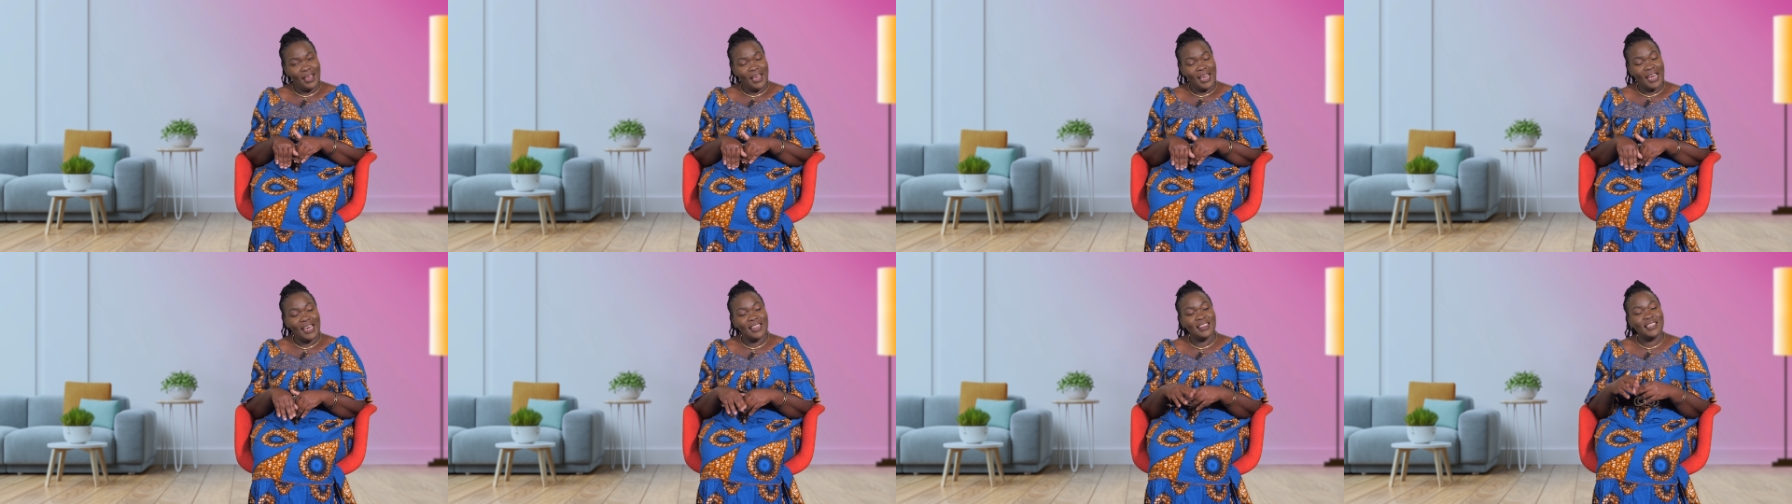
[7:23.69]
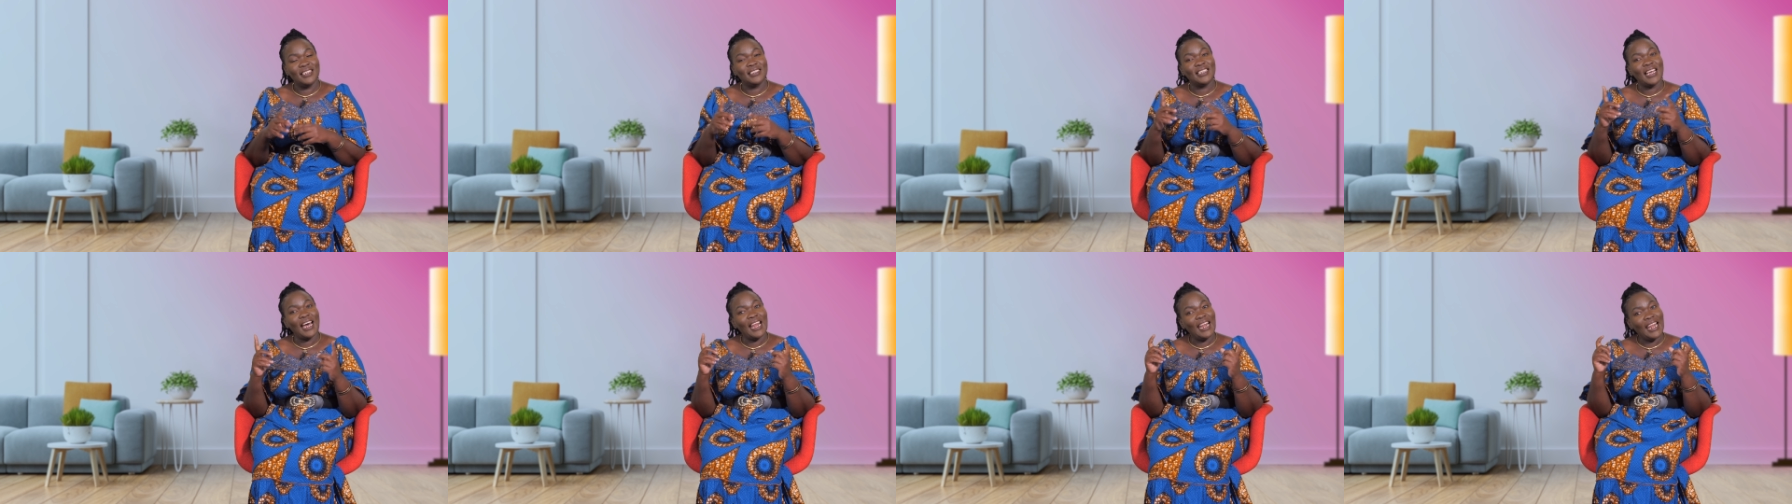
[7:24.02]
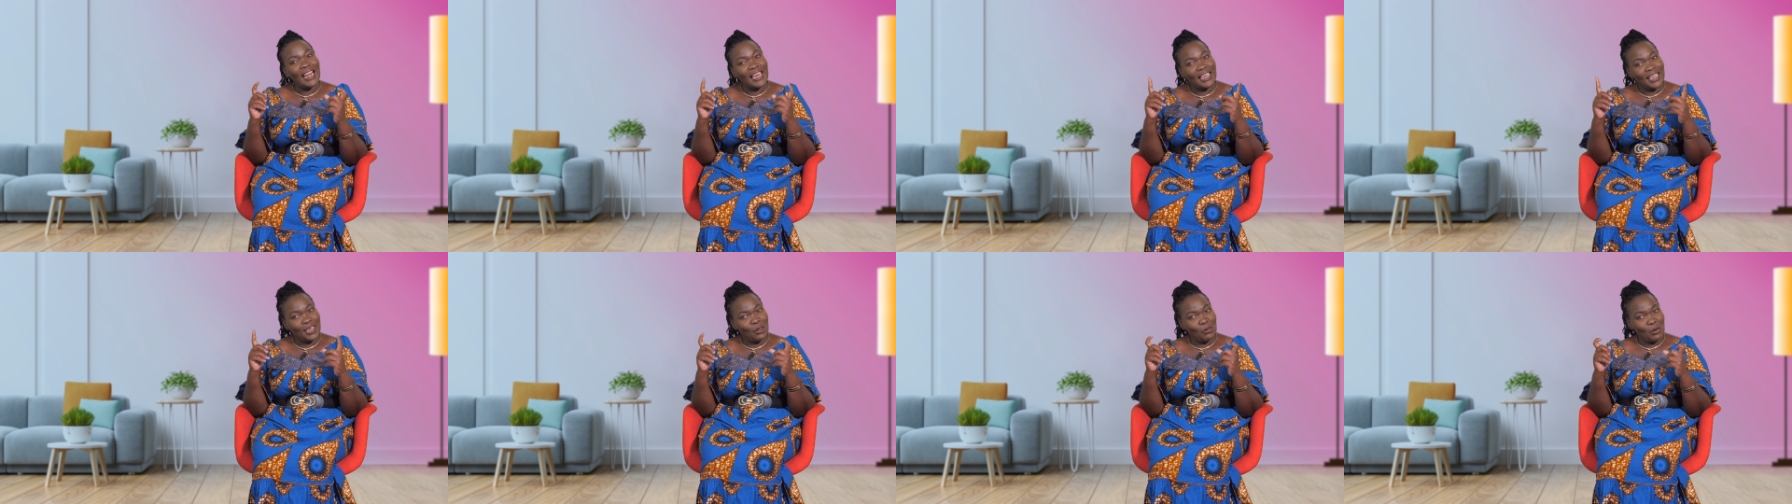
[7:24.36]
And these are
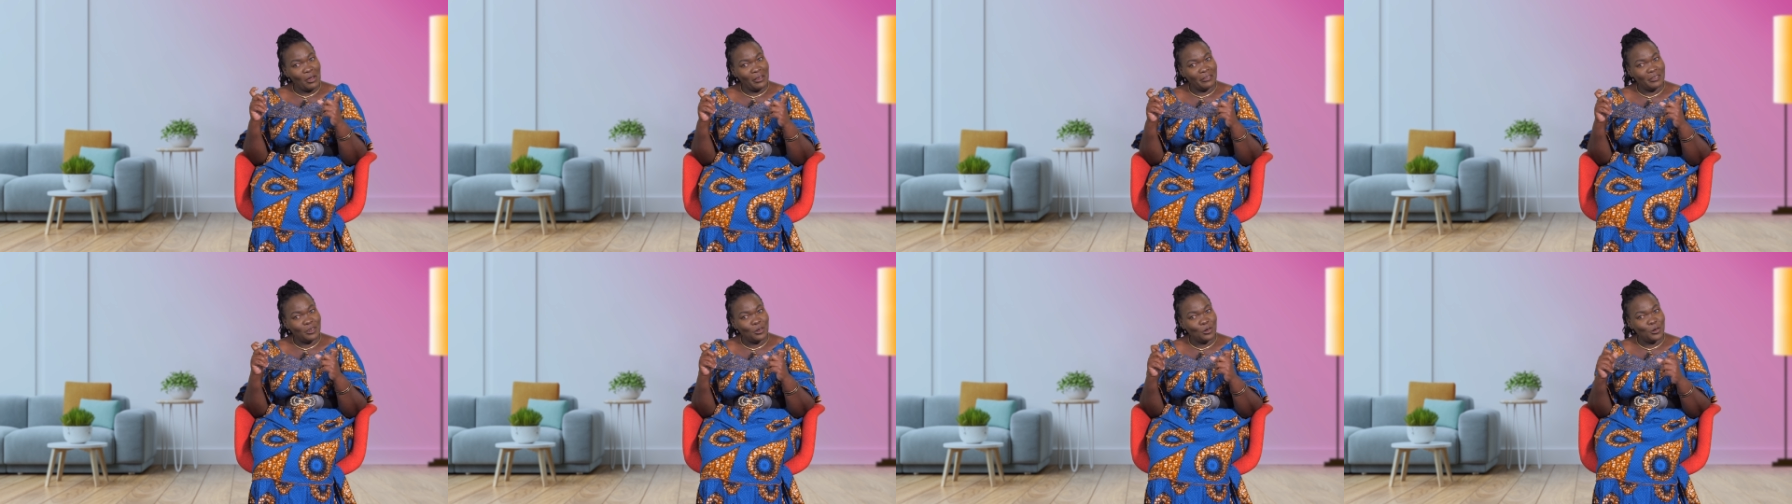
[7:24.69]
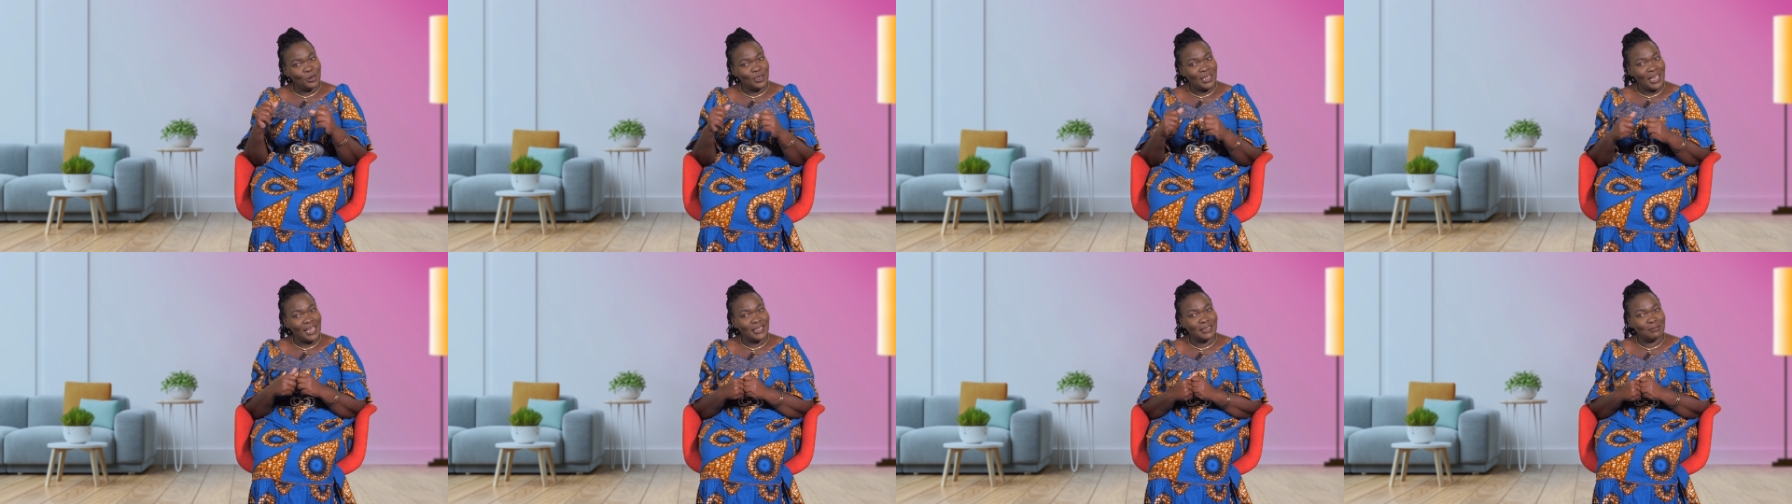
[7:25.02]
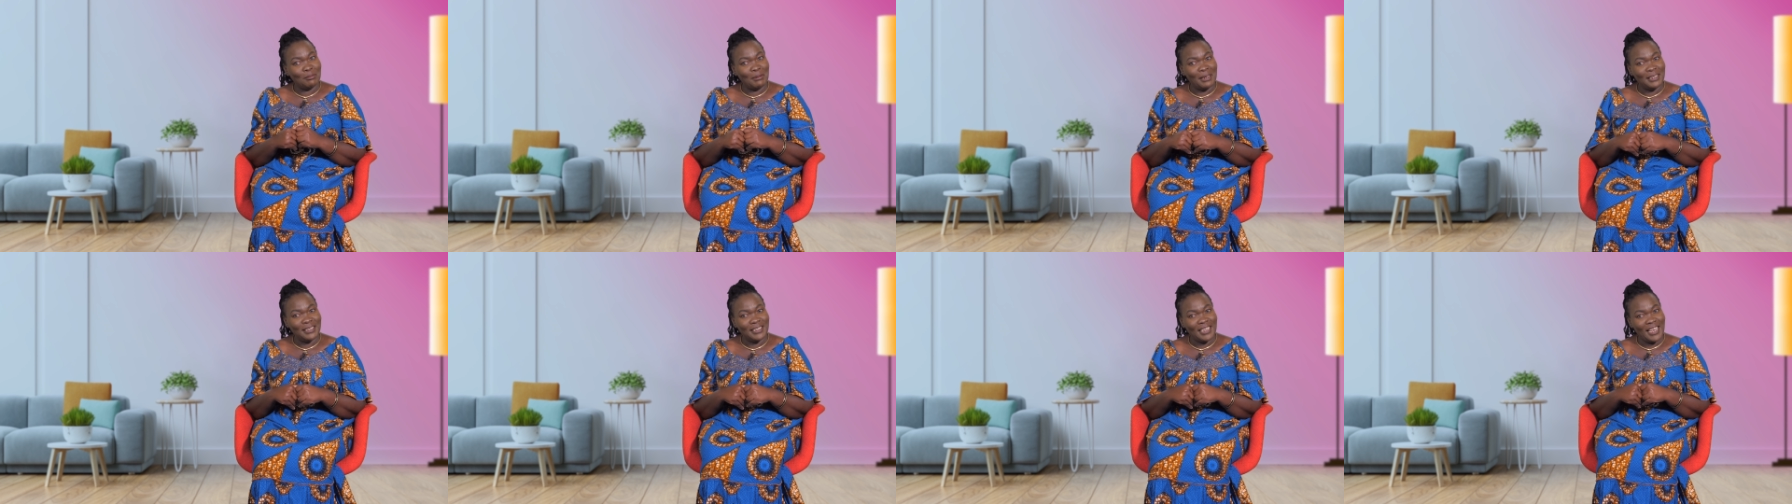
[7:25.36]
lucky wives whose
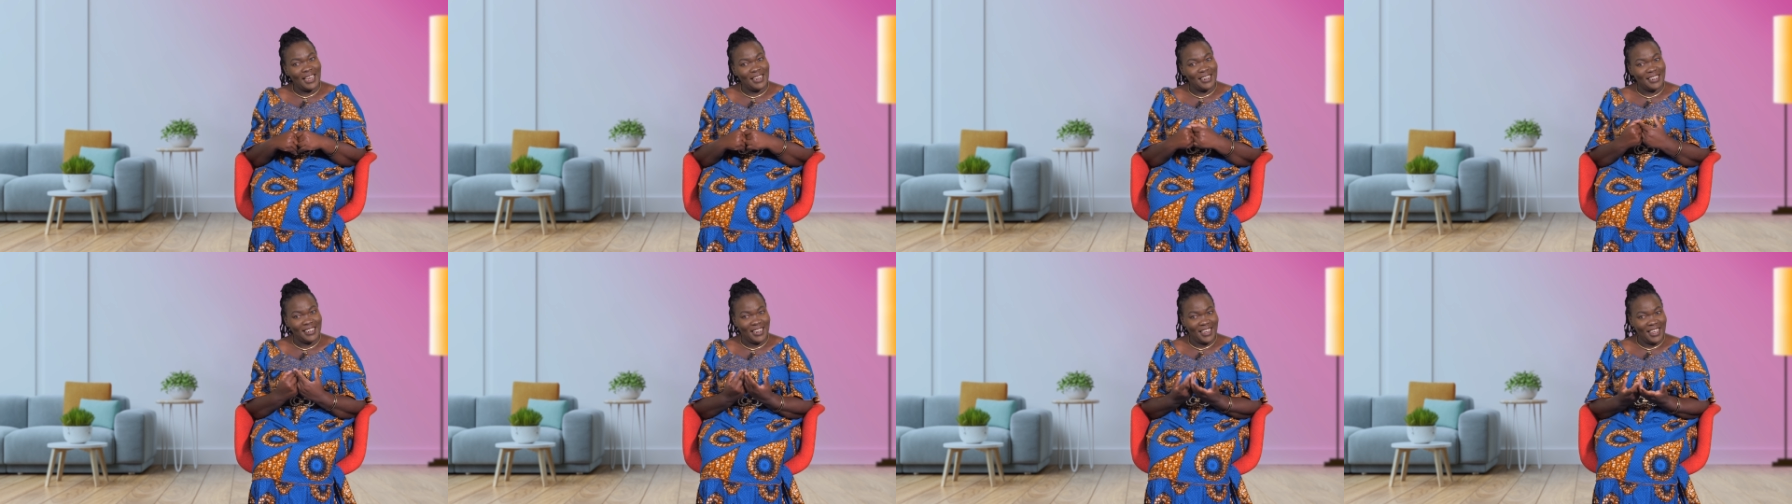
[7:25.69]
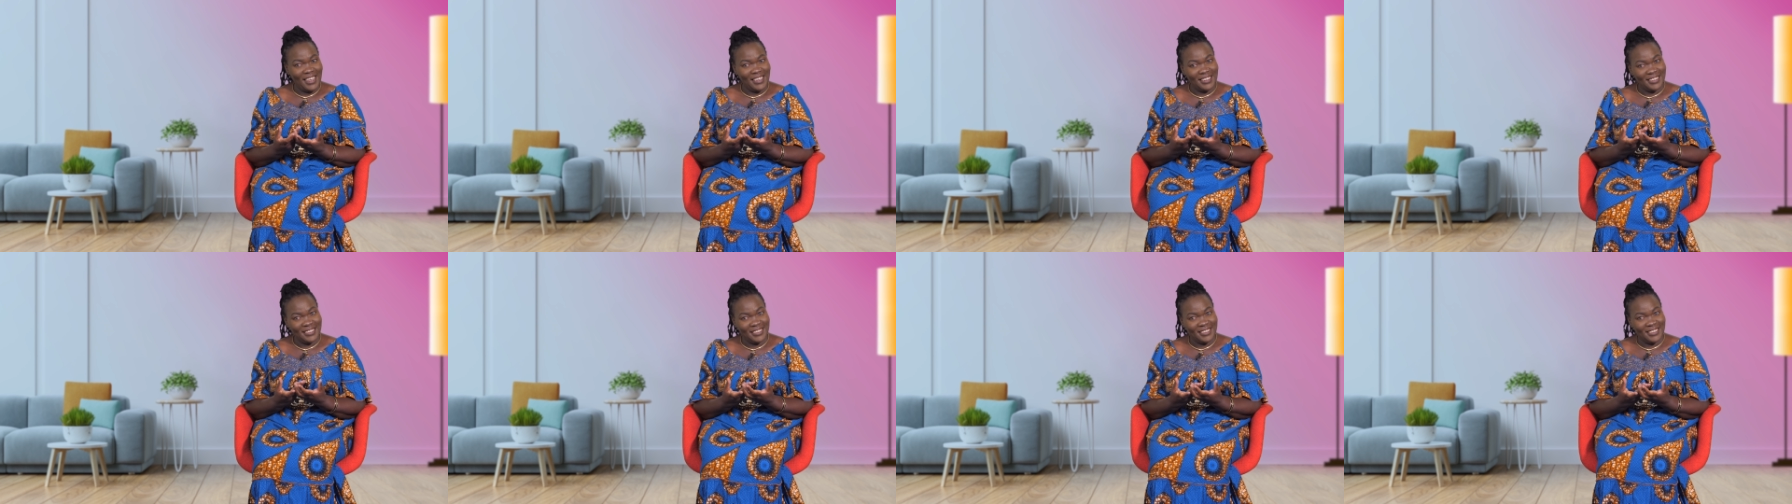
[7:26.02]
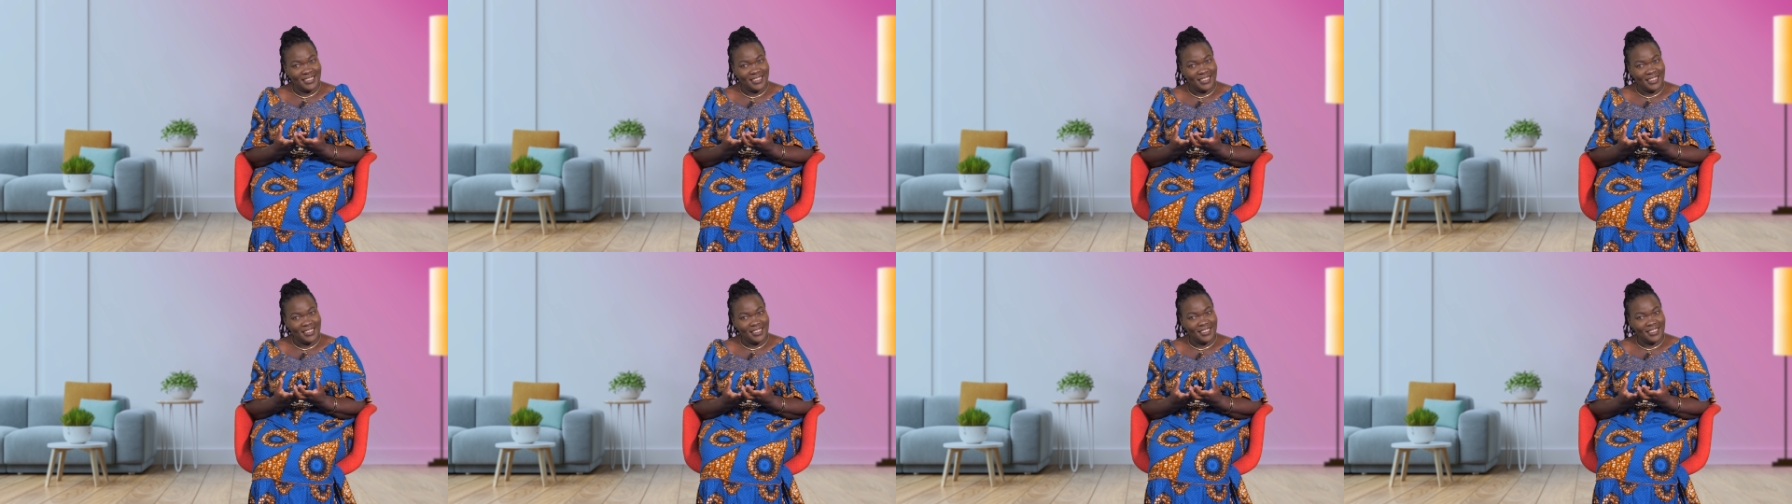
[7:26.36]
husbands had cars.